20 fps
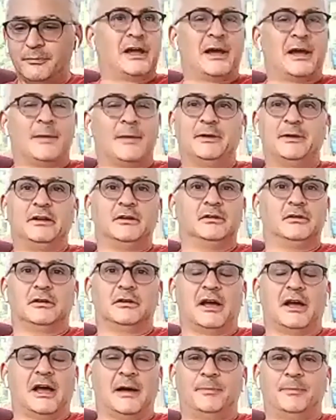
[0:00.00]

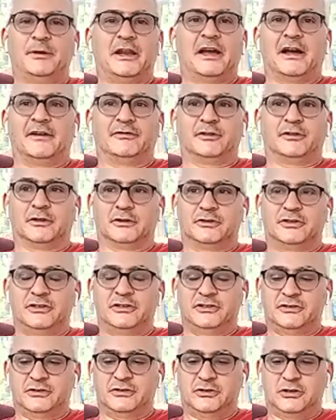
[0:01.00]
to have her.
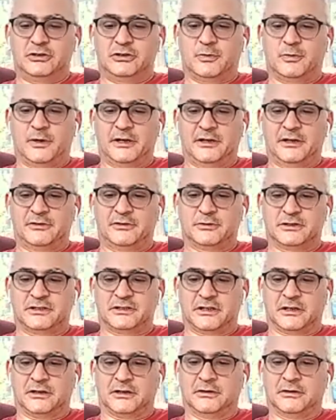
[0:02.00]
She's quite interesting.